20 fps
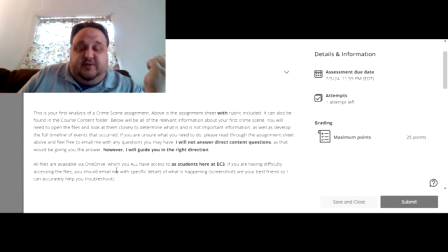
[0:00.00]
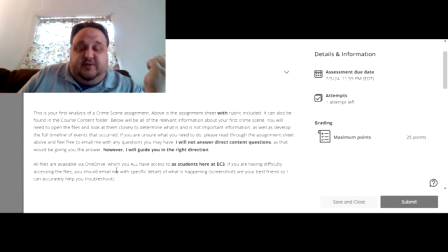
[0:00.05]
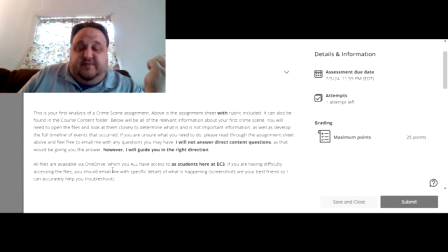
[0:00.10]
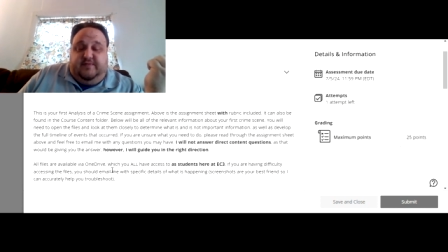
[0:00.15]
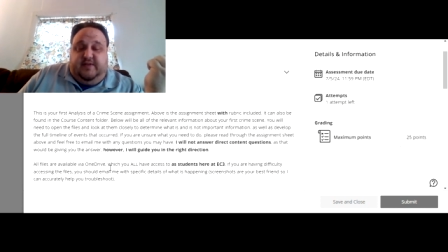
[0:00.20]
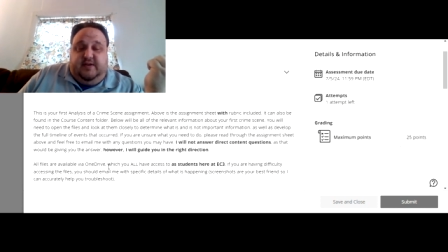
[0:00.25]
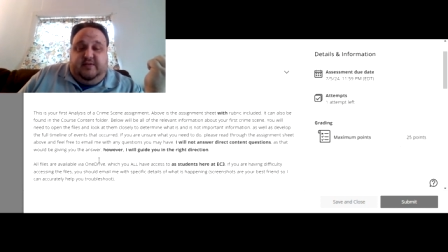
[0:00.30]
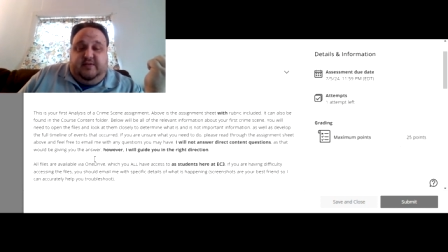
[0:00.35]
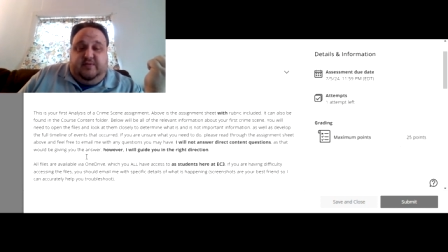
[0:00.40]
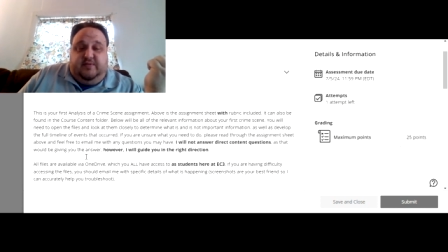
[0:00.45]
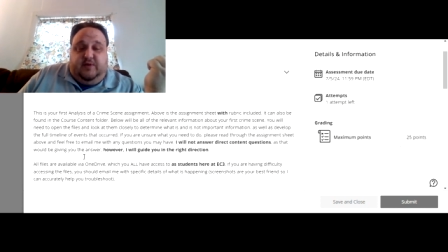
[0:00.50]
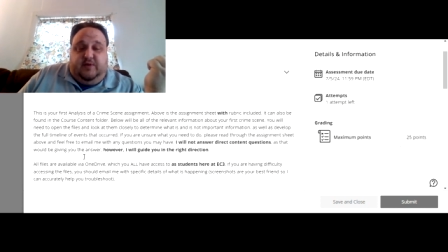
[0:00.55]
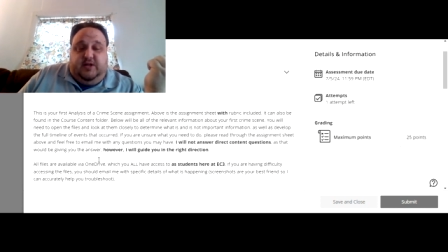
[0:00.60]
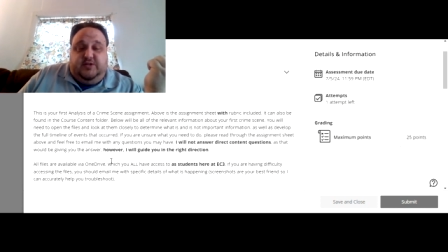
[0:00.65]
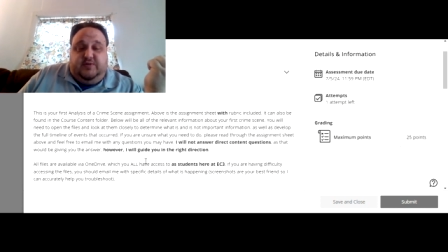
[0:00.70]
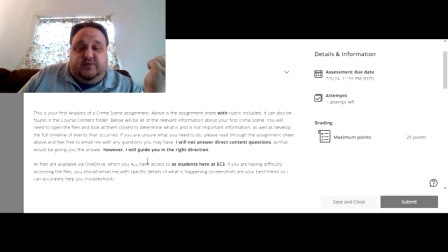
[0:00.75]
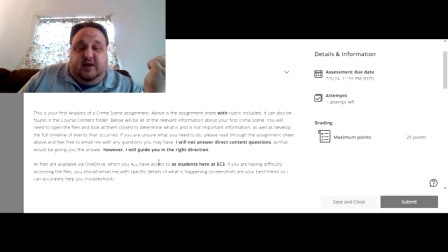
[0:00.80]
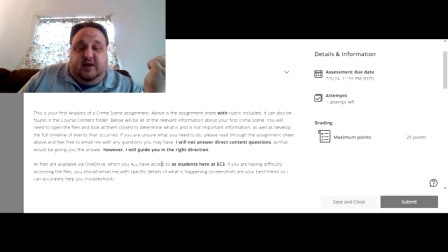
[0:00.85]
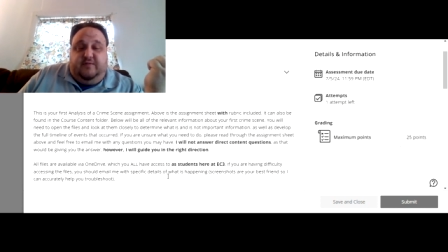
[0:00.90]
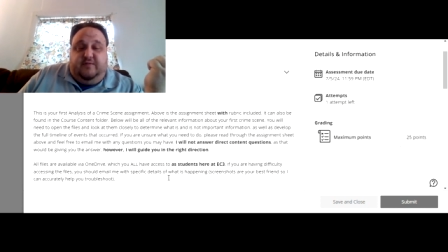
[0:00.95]
They're via the
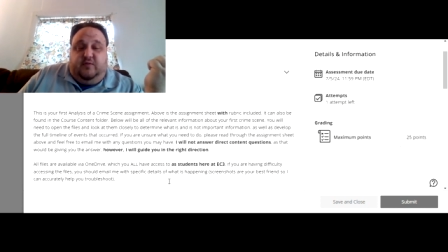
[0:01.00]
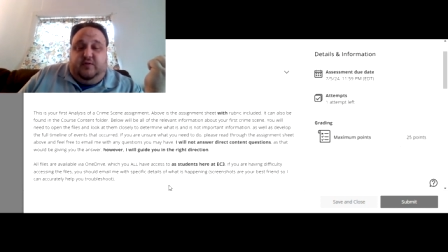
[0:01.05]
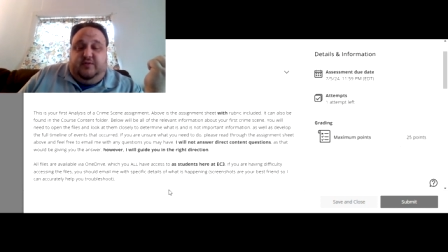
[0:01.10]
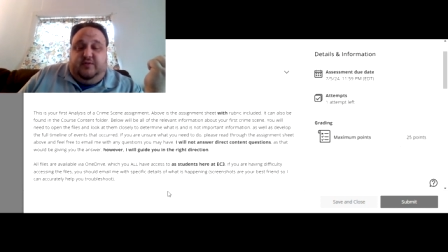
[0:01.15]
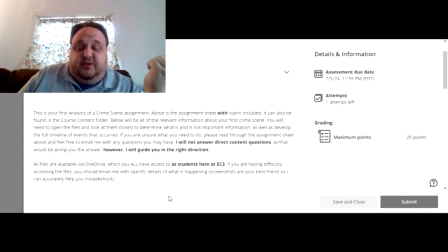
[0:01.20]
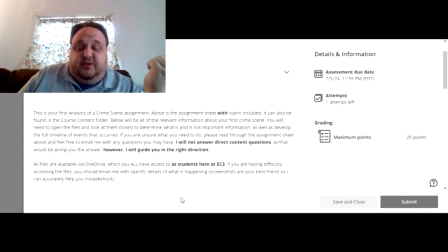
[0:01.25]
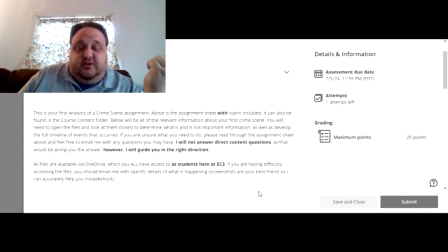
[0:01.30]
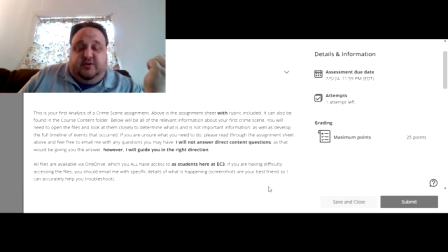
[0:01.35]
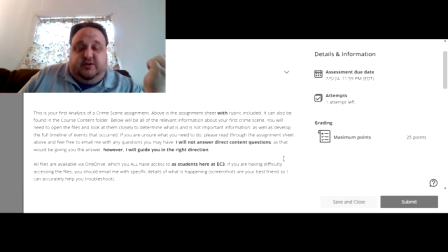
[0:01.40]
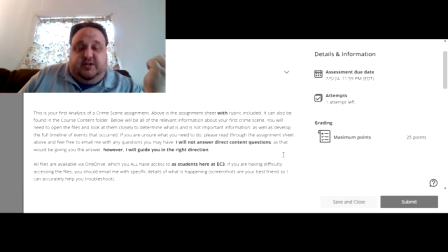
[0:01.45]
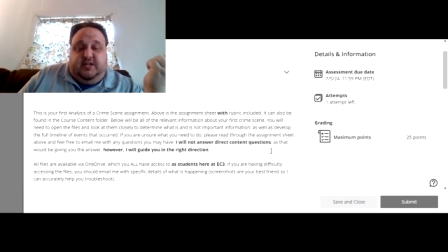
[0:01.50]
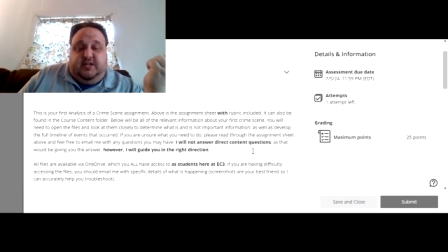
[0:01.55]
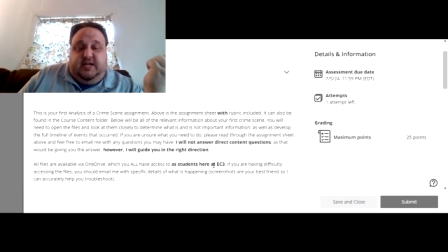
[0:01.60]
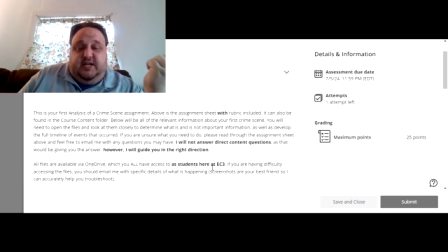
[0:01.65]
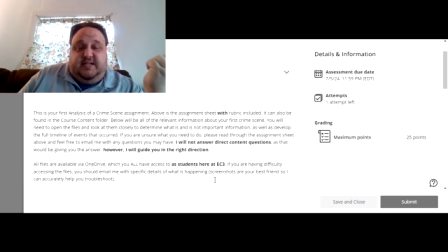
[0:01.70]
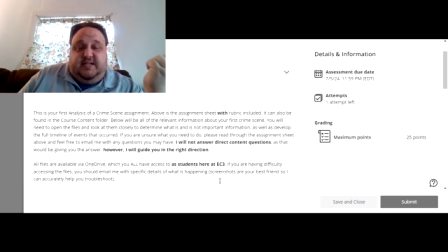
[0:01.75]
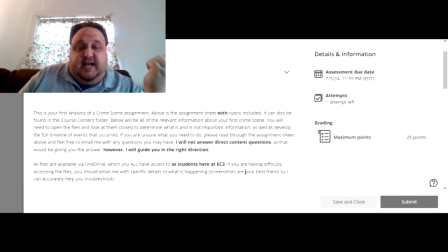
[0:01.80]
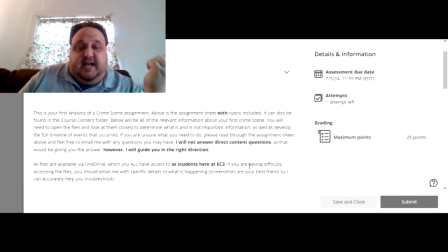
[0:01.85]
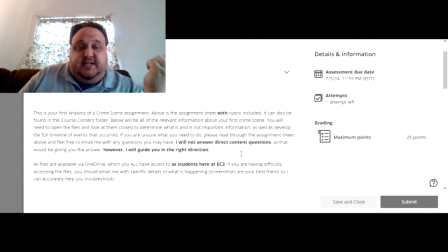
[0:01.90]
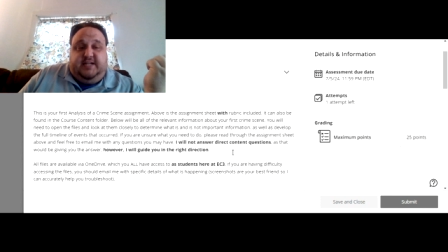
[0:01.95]
OneDrive or they're
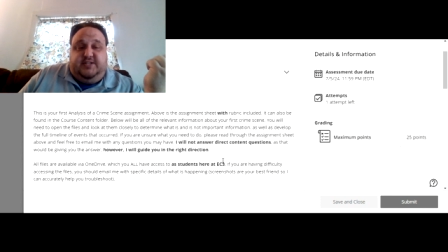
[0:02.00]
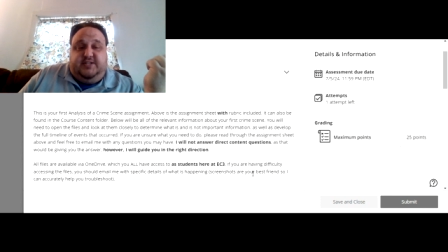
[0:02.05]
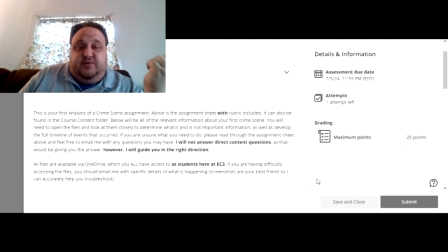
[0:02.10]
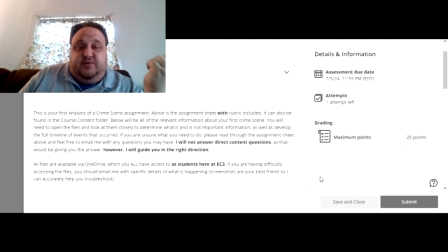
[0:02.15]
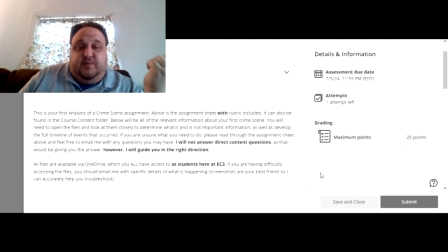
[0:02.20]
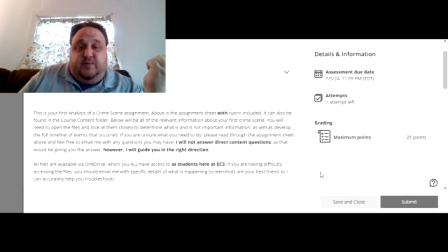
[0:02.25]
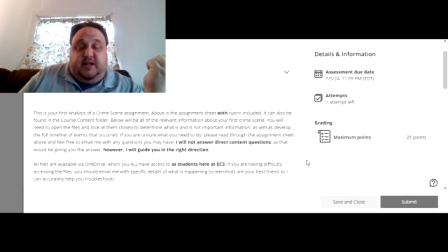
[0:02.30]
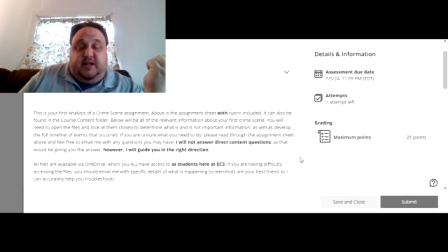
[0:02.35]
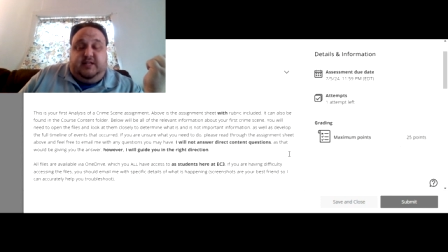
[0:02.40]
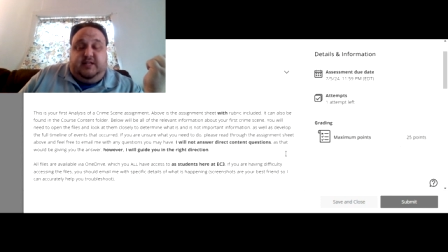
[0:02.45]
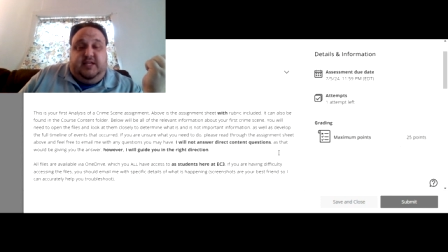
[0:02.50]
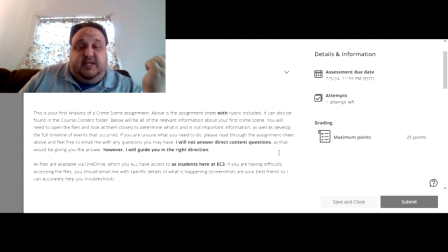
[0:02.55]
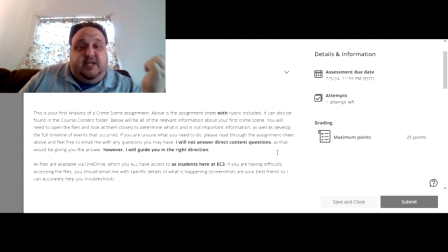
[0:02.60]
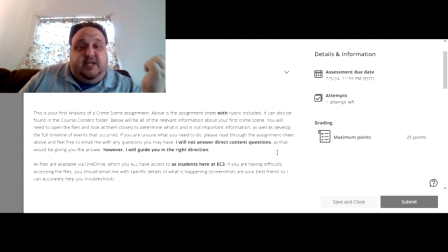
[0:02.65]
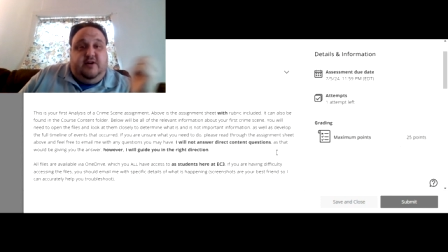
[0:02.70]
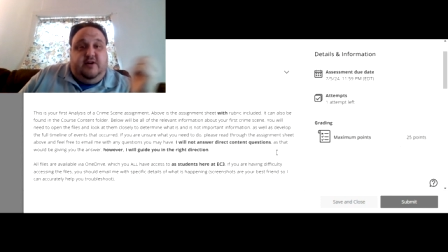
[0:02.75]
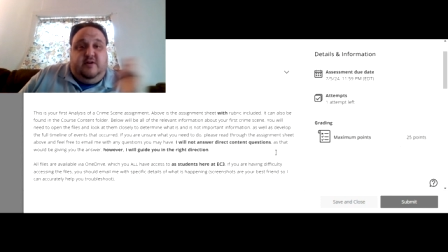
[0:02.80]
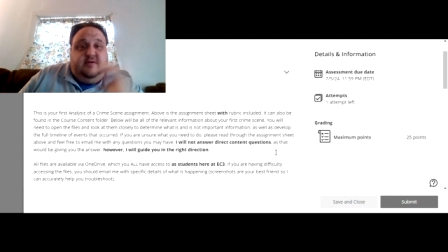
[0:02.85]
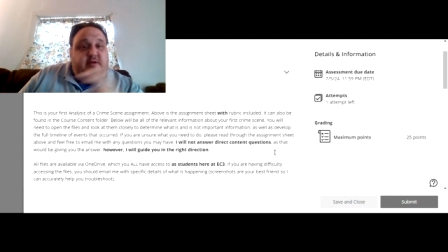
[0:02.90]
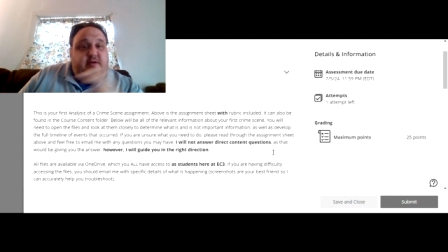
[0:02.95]
attached directly
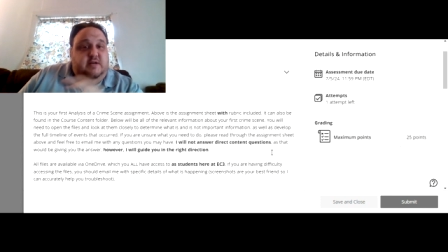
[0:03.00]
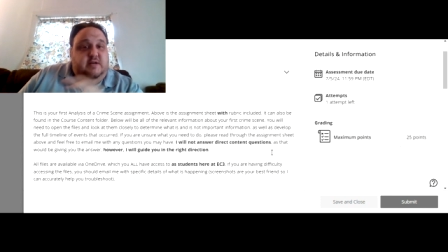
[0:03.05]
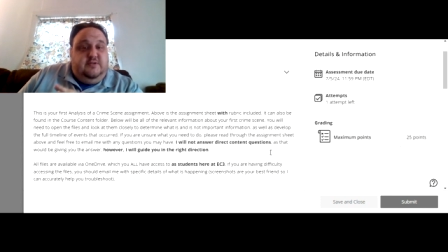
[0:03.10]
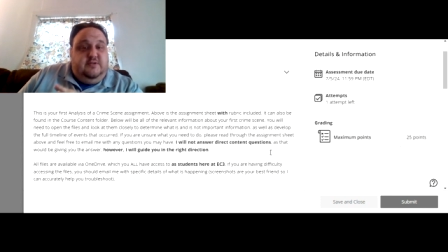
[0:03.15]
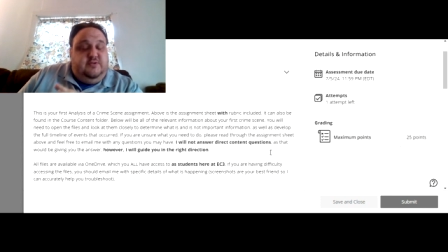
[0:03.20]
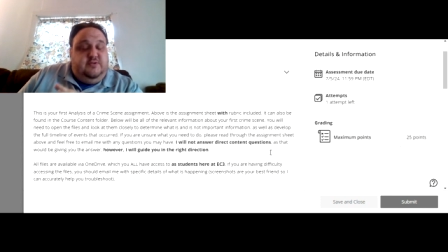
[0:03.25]
here,